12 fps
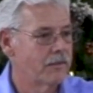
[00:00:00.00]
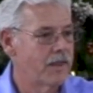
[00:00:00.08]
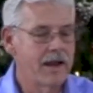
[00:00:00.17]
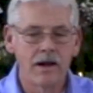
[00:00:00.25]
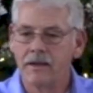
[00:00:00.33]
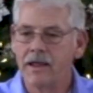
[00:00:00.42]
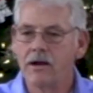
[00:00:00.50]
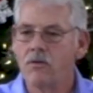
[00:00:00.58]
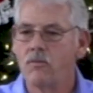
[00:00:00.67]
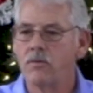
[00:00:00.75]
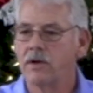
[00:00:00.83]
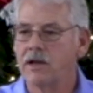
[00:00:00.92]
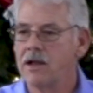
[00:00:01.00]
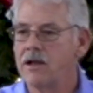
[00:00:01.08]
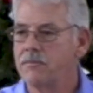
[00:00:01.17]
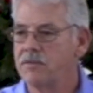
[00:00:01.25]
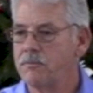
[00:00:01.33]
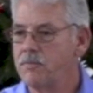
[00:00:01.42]
They, they don't want to
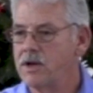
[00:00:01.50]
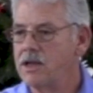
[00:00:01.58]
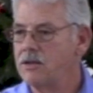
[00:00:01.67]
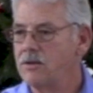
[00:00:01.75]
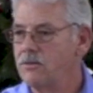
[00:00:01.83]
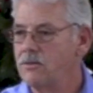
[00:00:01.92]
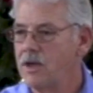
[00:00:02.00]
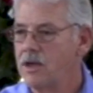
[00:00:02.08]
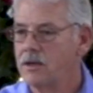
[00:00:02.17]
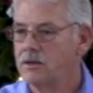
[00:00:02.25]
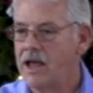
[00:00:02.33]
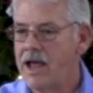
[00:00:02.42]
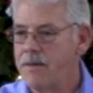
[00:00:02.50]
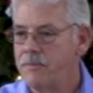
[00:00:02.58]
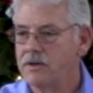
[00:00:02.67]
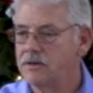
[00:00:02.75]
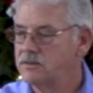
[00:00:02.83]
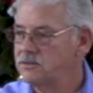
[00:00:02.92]
come to bring you
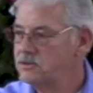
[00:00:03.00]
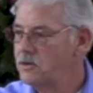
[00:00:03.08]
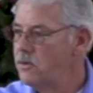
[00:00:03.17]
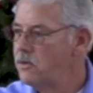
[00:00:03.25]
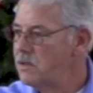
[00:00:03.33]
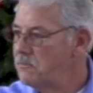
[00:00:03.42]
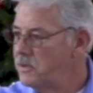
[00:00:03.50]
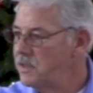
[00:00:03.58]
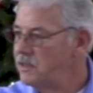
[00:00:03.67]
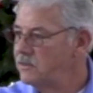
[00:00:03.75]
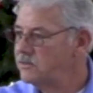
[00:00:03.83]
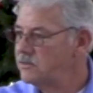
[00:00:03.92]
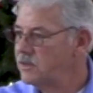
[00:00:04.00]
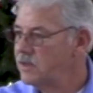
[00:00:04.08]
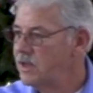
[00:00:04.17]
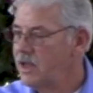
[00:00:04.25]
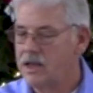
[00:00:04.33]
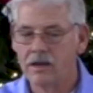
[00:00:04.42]
happiness, joy, and peace,
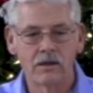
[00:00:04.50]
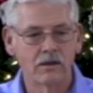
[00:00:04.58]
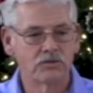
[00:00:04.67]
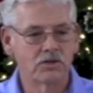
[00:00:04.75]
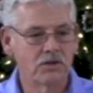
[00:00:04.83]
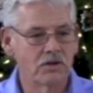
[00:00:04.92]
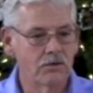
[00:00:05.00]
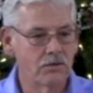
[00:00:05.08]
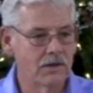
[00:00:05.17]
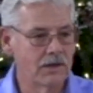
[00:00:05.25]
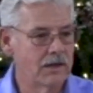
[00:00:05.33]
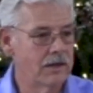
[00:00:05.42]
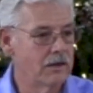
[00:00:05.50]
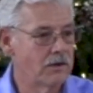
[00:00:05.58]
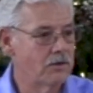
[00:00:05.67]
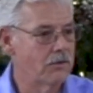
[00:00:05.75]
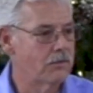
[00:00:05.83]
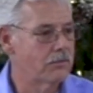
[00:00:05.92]
and security in the
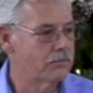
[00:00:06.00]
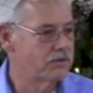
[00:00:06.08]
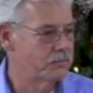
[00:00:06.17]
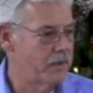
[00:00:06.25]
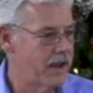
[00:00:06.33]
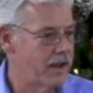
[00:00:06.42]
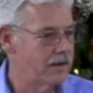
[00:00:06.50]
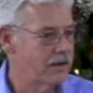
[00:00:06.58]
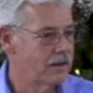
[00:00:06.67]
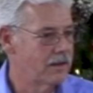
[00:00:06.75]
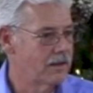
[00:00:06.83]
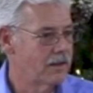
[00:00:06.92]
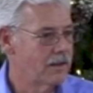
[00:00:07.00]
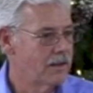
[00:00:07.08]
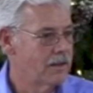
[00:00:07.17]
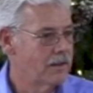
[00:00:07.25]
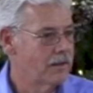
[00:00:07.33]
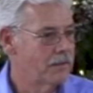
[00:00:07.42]
eternal respect.
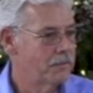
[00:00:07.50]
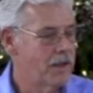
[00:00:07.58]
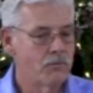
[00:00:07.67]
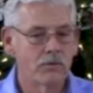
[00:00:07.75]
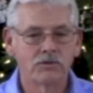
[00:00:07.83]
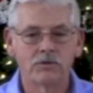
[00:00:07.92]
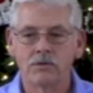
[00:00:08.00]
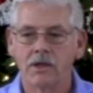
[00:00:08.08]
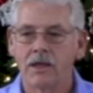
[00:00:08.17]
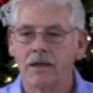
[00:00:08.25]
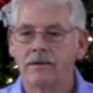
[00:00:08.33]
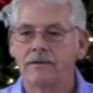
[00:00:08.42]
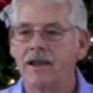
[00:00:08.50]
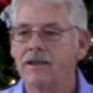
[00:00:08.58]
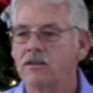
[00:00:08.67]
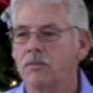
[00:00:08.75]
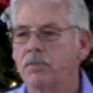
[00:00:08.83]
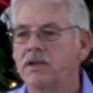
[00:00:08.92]
They want you to, to
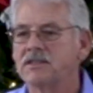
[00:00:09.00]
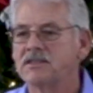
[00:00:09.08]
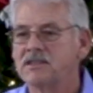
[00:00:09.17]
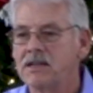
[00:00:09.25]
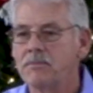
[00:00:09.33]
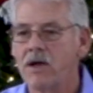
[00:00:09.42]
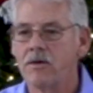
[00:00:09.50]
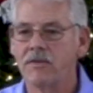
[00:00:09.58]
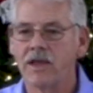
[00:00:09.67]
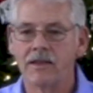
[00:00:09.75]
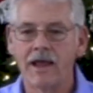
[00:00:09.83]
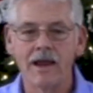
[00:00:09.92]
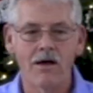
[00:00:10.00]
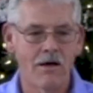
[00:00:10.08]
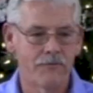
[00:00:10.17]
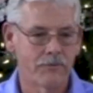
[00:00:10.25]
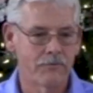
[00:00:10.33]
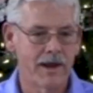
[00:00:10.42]
take the placebo that they
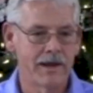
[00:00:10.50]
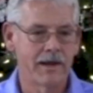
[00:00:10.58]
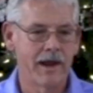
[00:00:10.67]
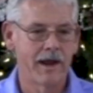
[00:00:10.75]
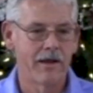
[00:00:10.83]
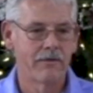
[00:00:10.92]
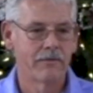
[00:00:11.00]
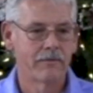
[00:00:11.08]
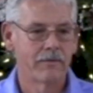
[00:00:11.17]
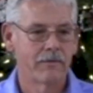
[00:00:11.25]
offer right now,